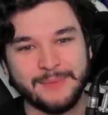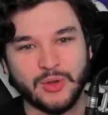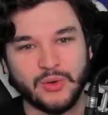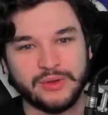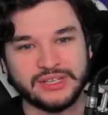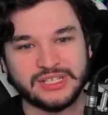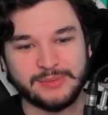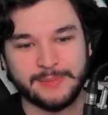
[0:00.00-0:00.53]

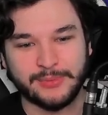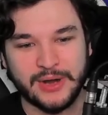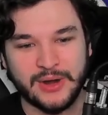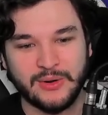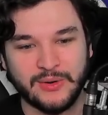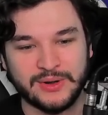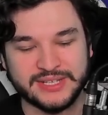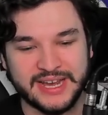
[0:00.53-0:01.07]
going to be
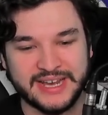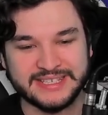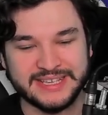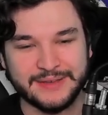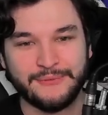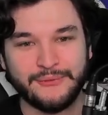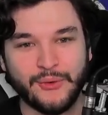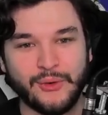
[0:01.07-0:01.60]

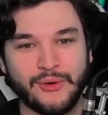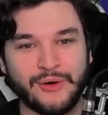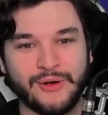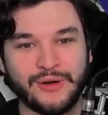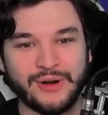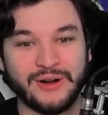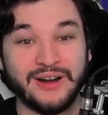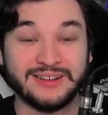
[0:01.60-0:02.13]
prioritizing
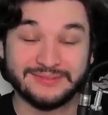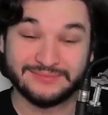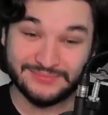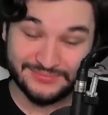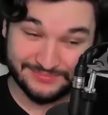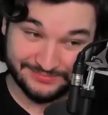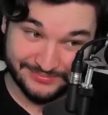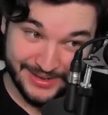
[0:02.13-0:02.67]
for
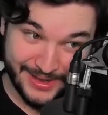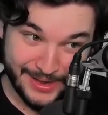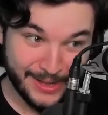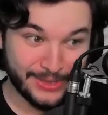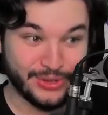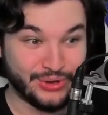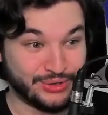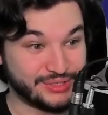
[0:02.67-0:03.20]
a
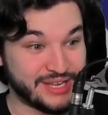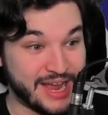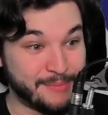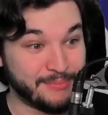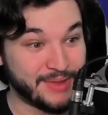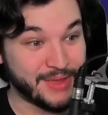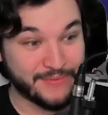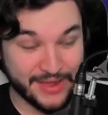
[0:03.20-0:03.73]
long
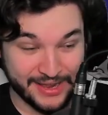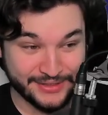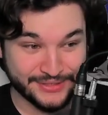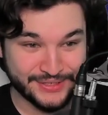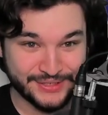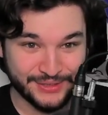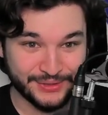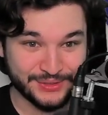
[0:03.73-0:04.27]
time if I can
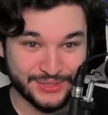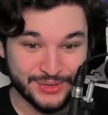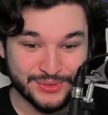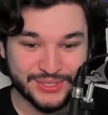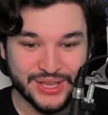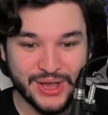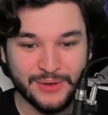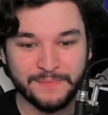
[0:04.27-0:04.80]
still do
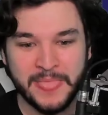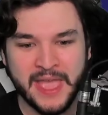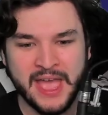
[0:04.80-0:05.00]
so.